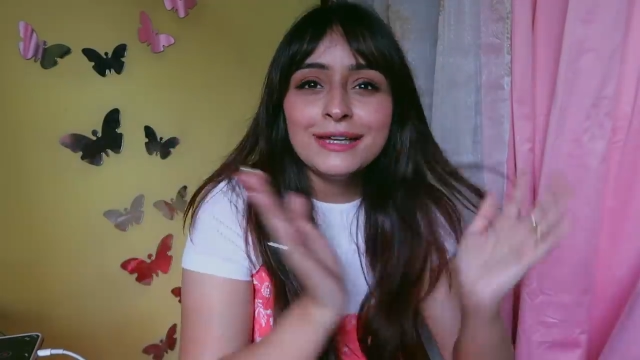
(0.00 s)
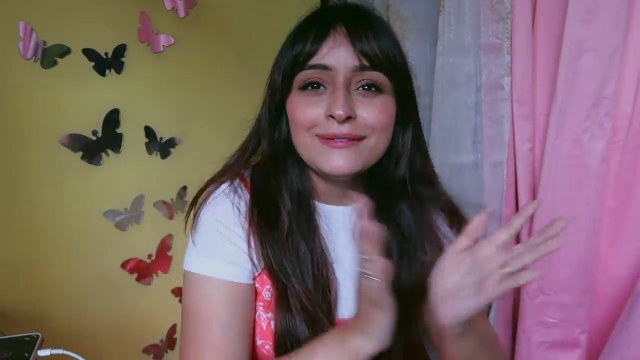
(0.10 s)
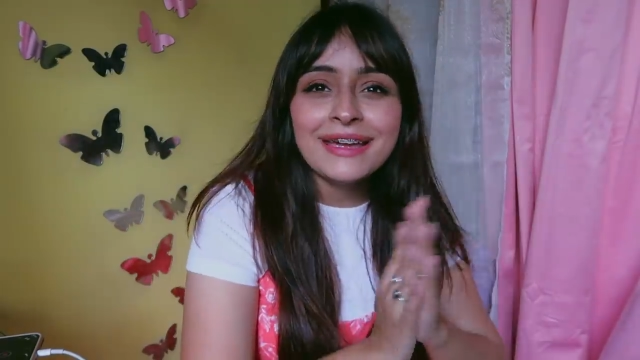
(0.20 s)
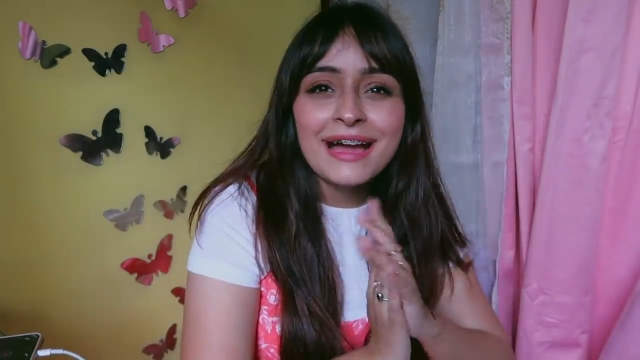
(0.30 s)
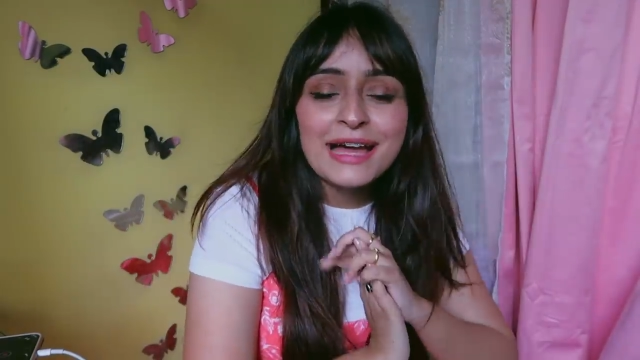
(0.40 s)

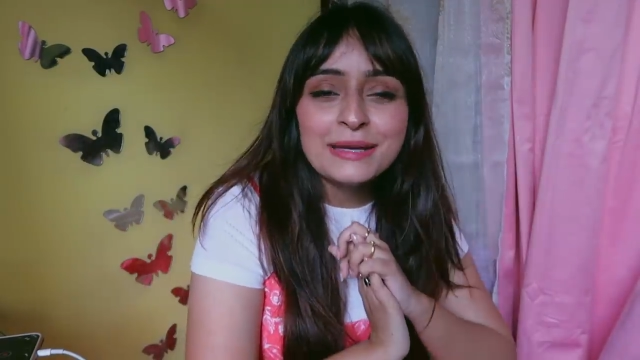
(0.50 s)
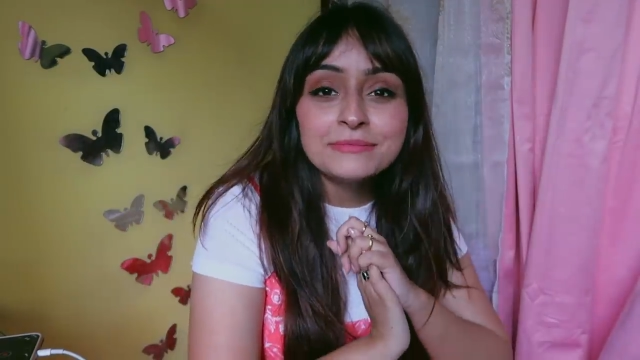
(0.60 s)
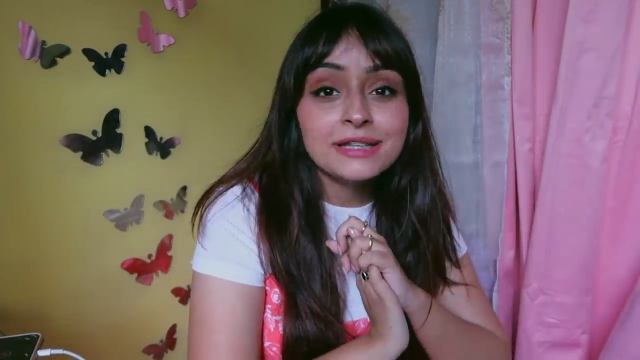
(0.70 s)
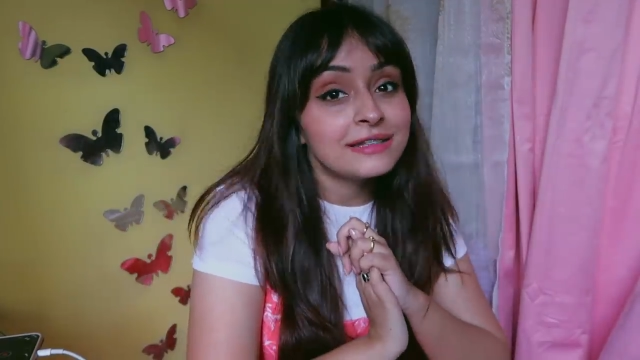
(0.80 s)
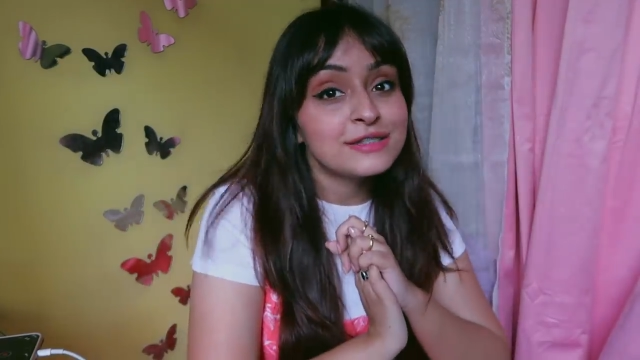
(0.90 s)
Anyway, I
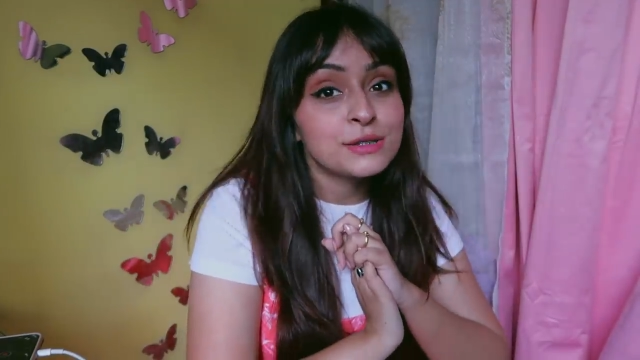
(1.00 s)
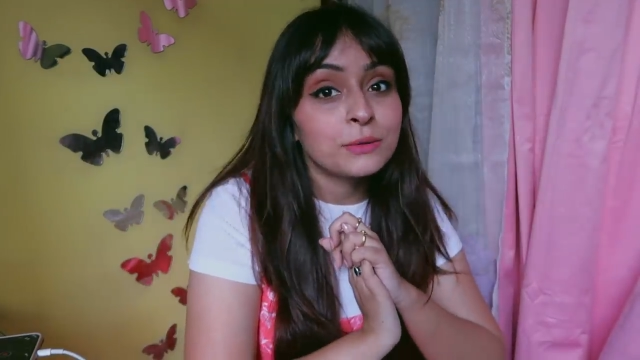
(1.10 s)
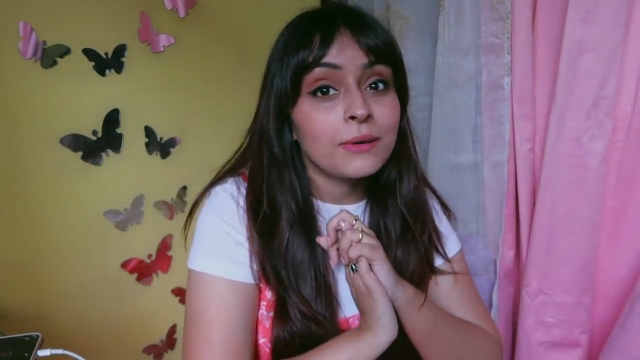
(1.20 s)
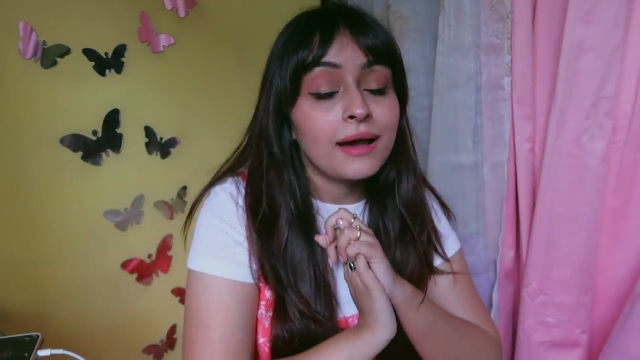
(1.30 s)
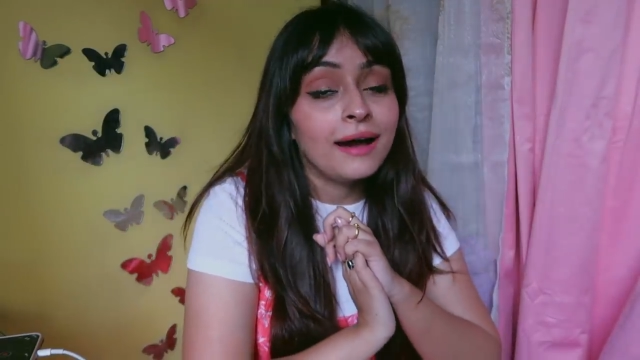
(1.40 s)
am done.
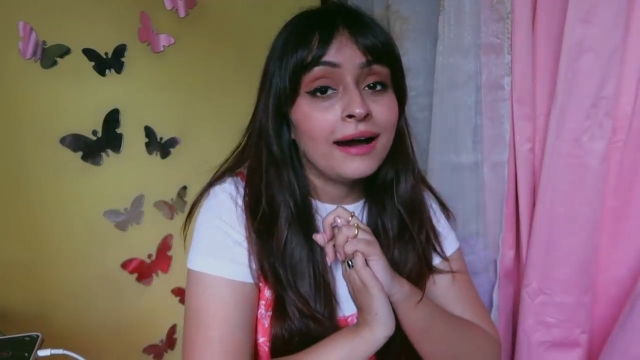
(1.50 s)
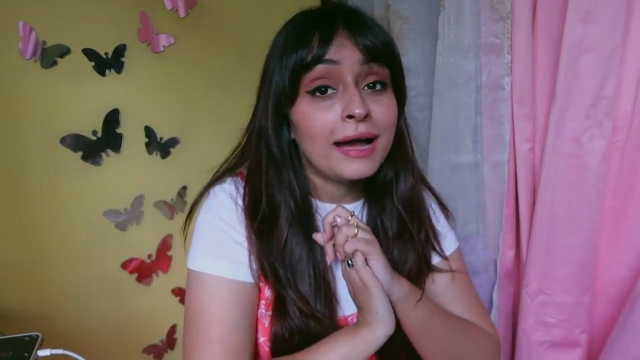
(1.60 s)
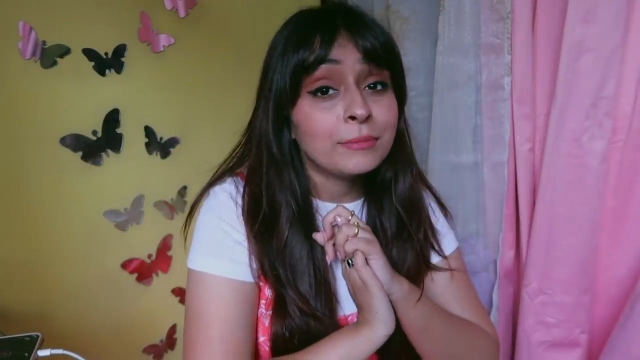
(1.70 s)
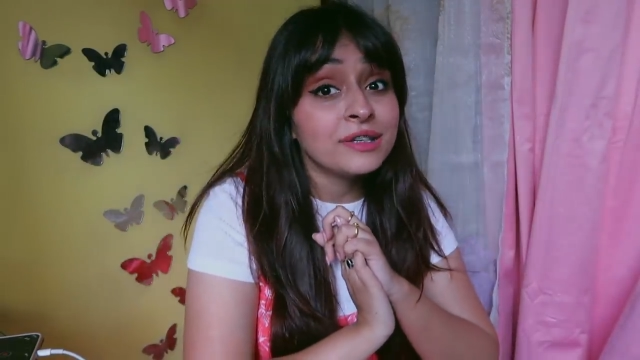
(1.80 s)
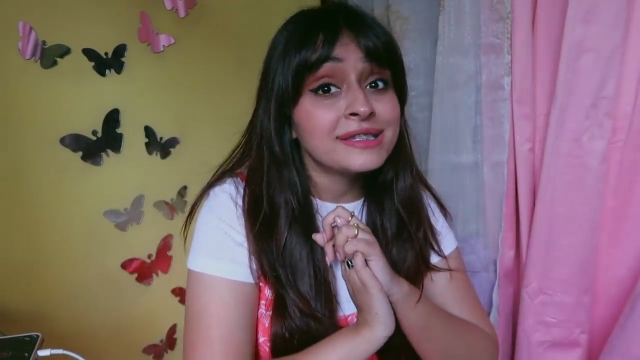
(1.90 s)
So uh,
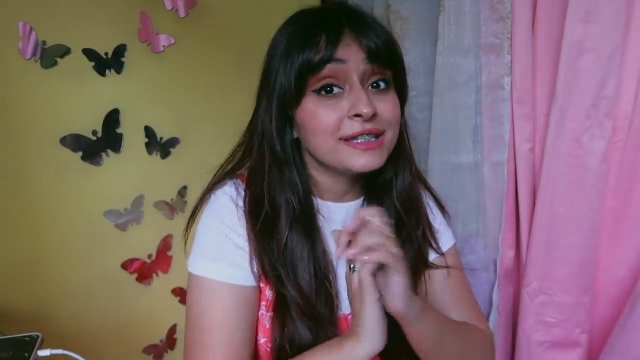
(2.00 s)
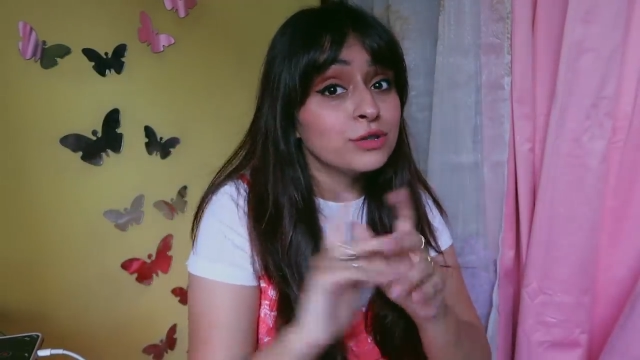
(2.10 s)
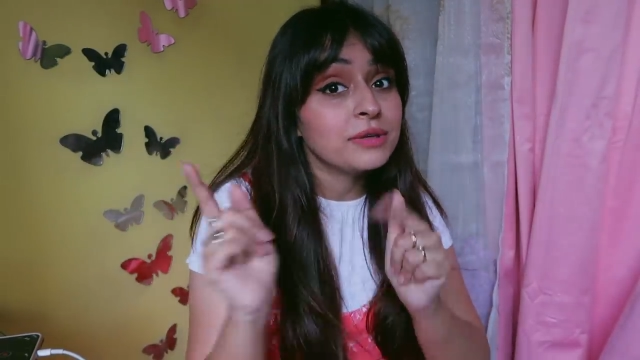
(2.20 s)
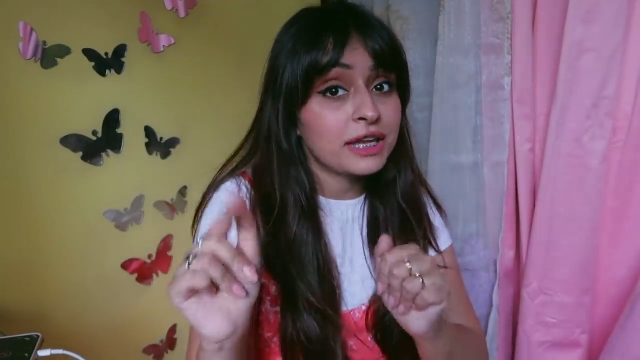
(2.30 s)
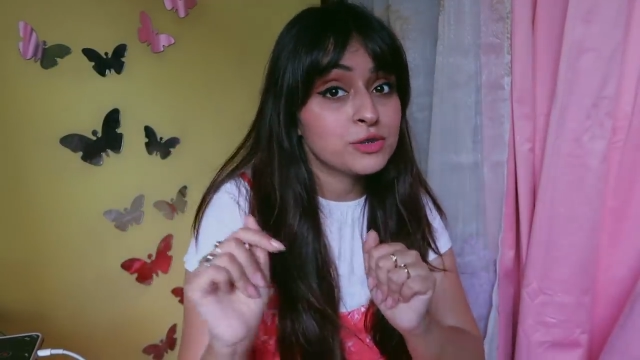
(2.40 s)
I'm gonna
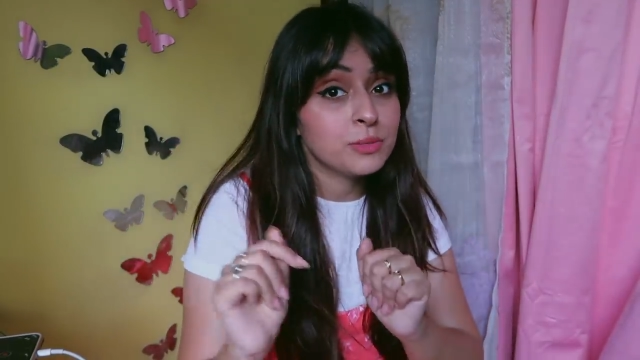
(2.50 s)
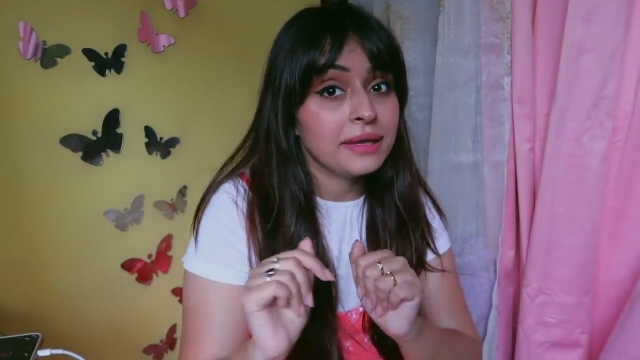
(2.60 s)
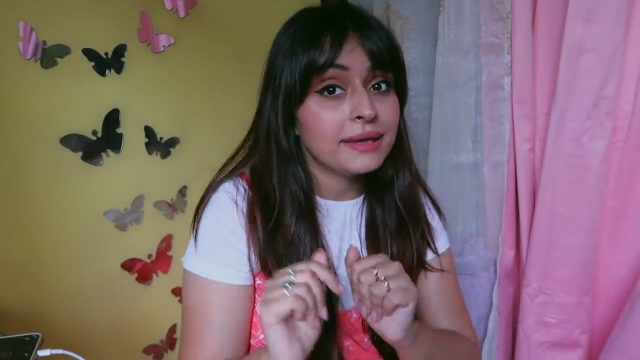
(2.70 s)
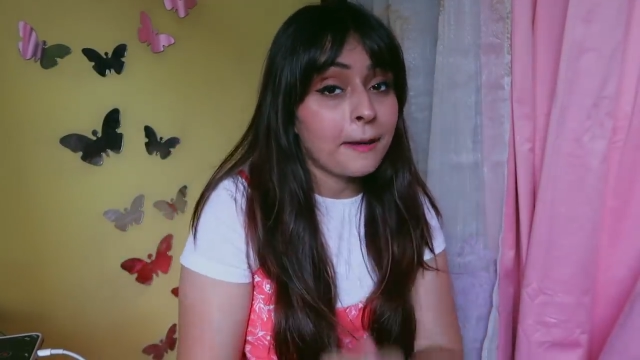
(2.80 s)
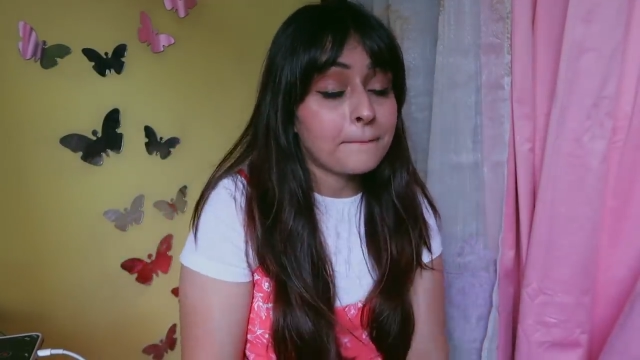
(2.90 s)
see you next
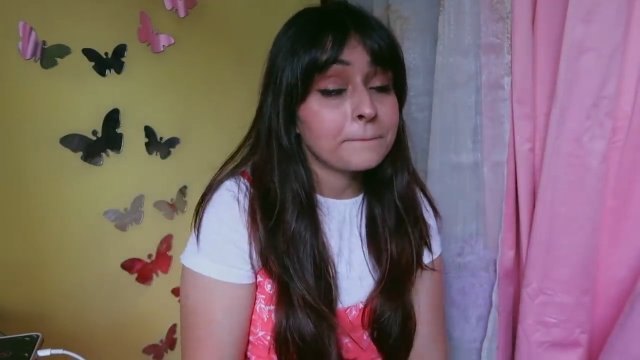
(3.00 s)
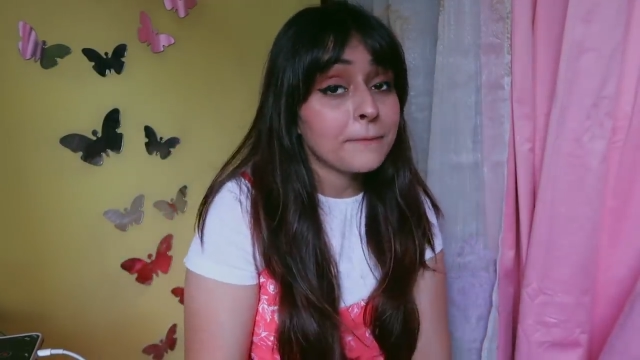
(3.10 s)
week.